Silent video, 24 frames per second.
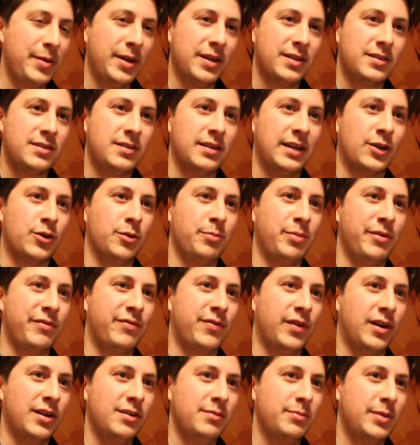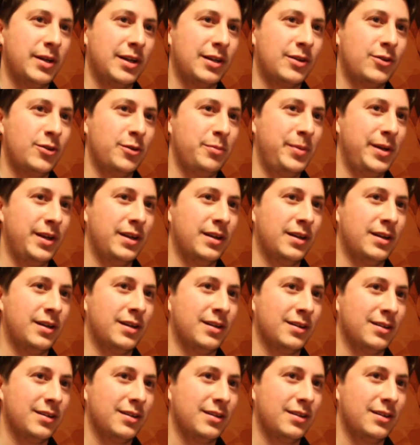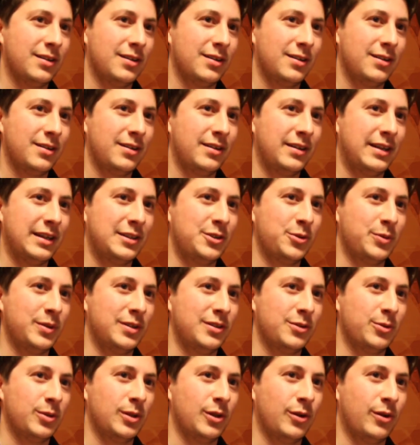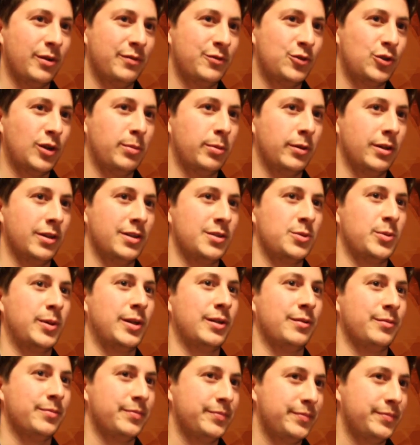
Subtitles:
it could be fun, but it could get you into a lot of trouble as well.